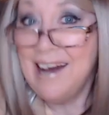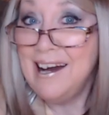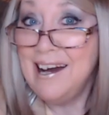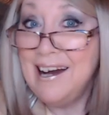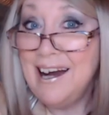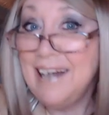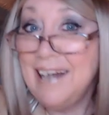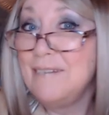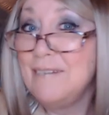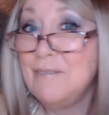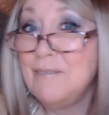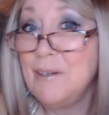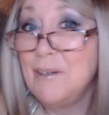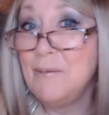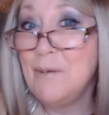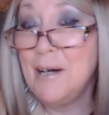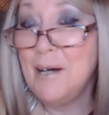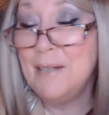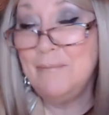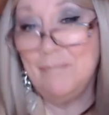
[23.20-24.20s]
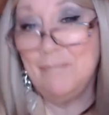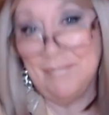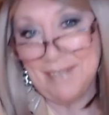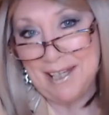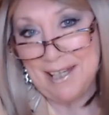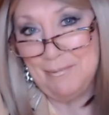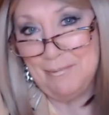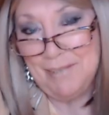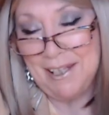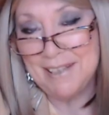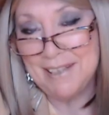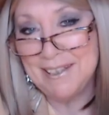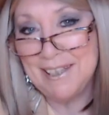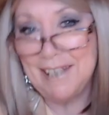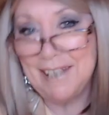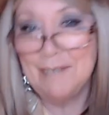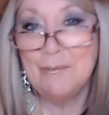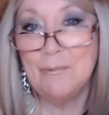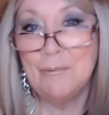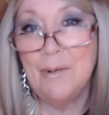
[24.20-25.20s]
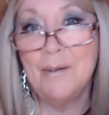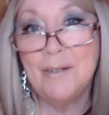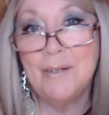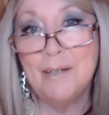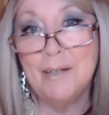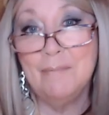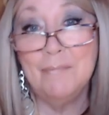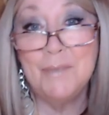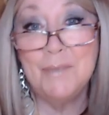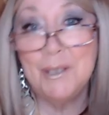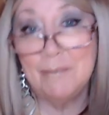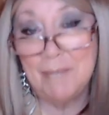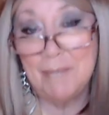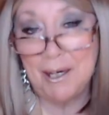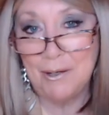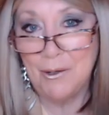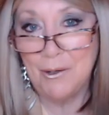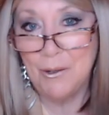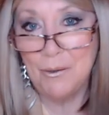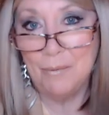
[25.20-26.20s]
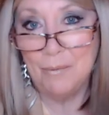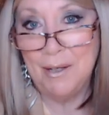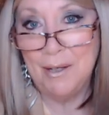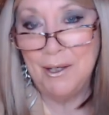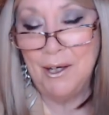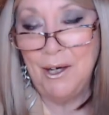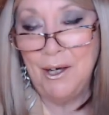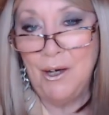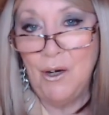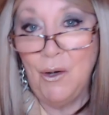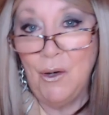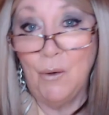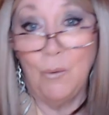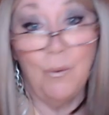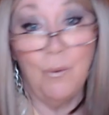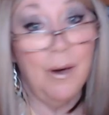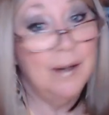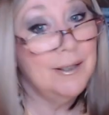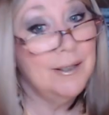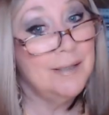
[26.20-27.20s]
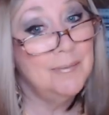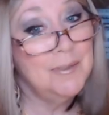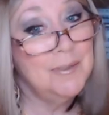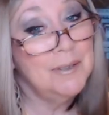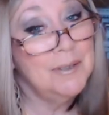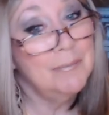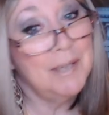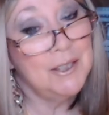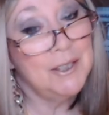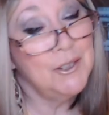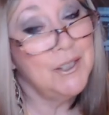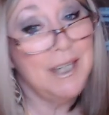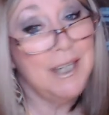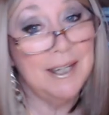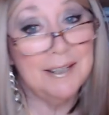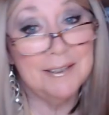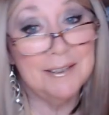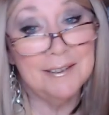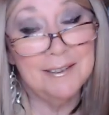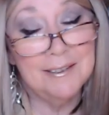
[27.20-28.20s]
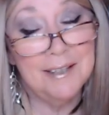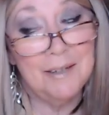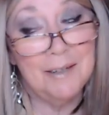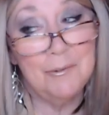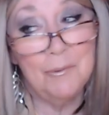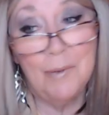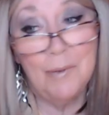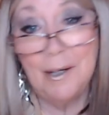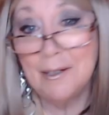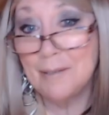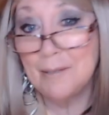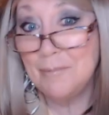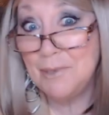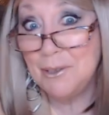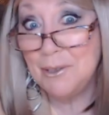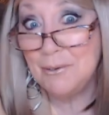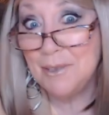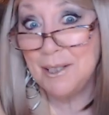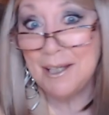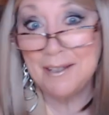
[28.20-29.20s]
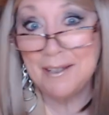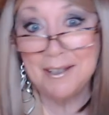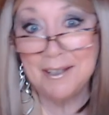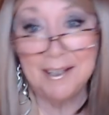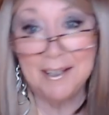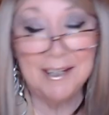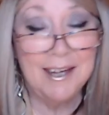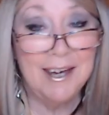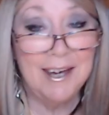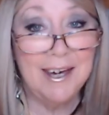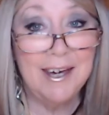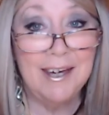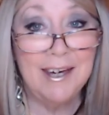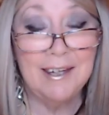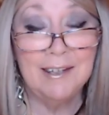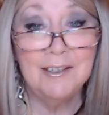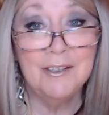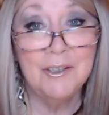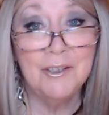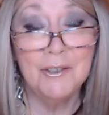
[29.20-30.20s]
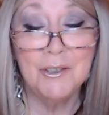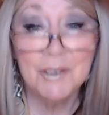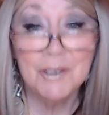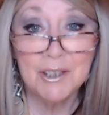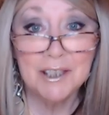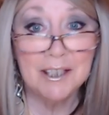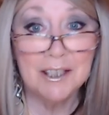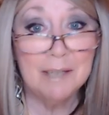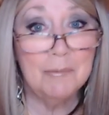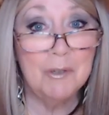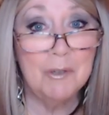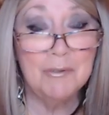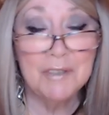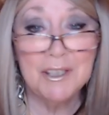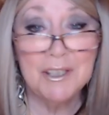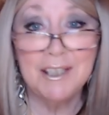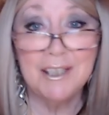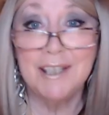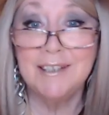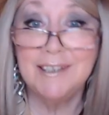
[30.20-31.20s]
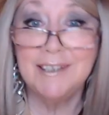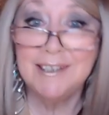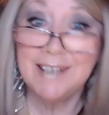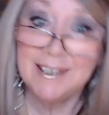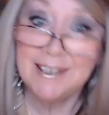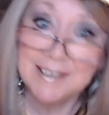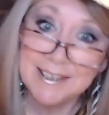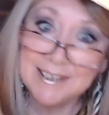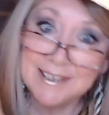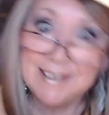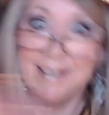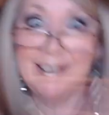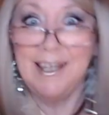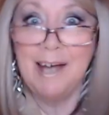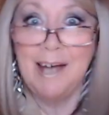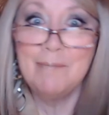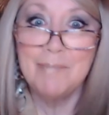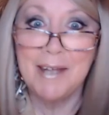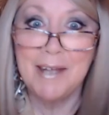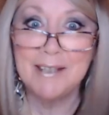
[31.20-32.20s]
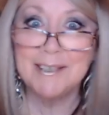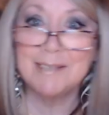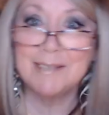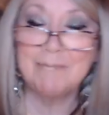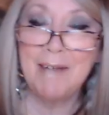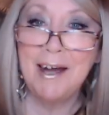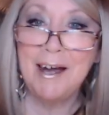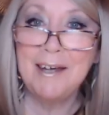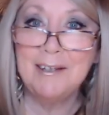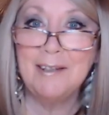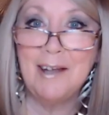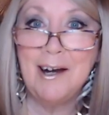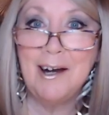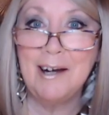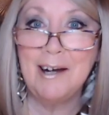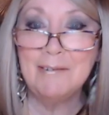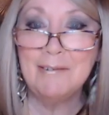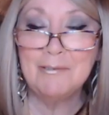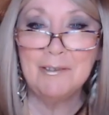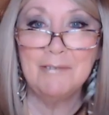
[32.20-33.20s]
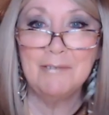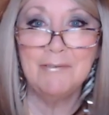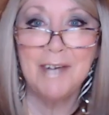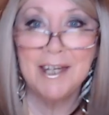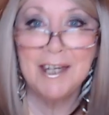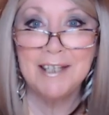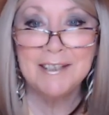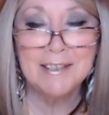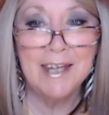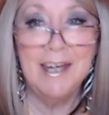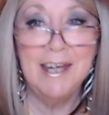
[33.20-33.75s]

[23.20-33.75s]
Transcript: Hi everyone, I'm Nancy. Welcome to my home, welcome to my channel, and welcome to another, hey, who's going to come over to Nancy's and slap that smile off her face?